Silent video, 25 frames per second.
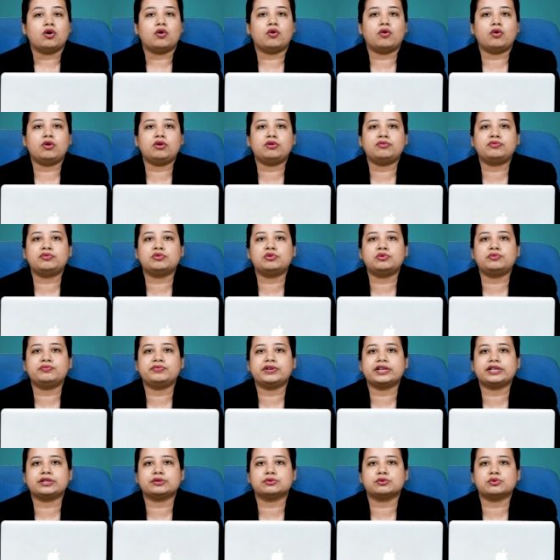all of whom
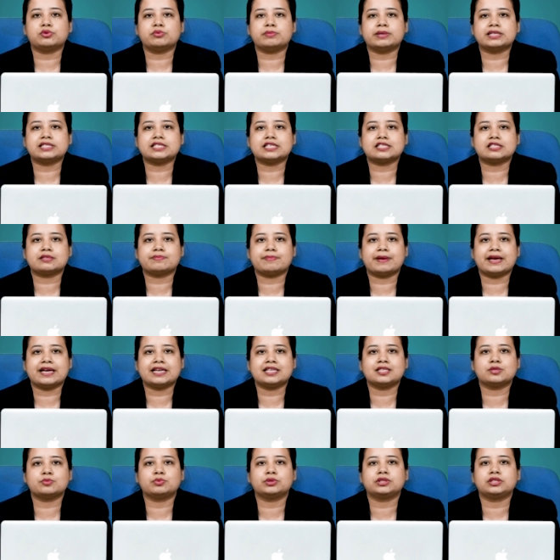were glaucoma
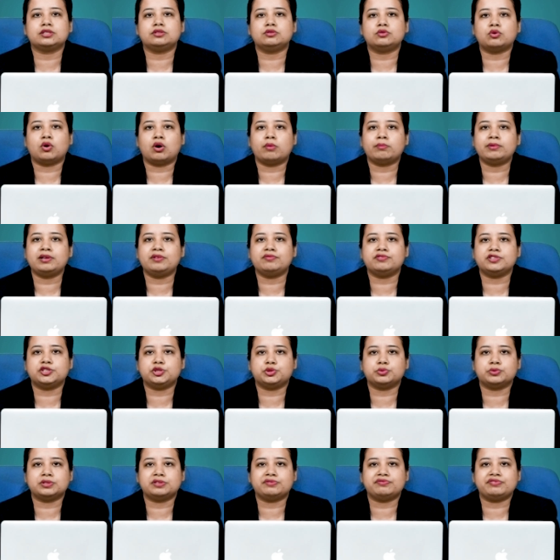suspects with normal
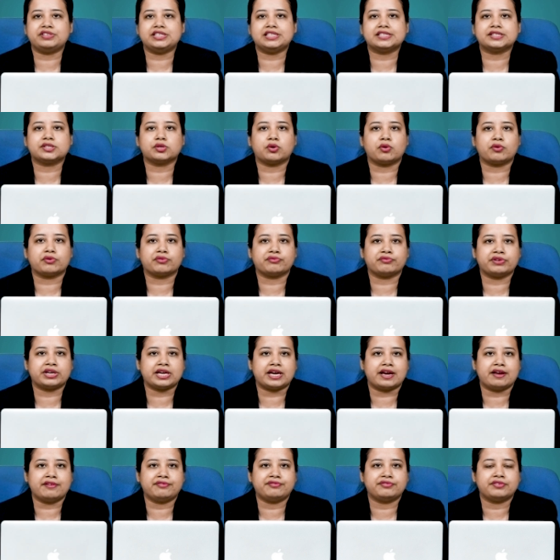visual fields or
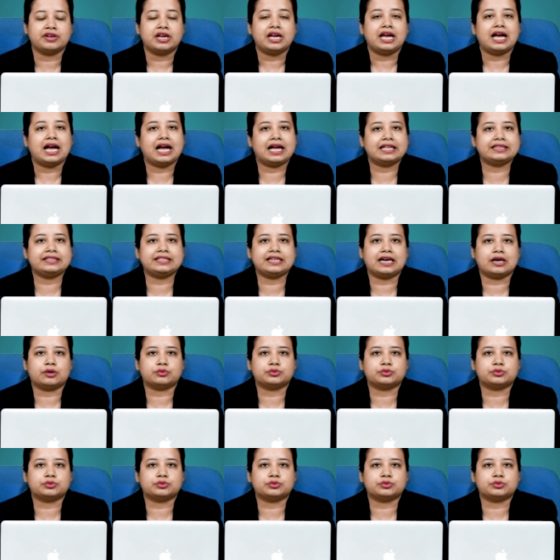V F at the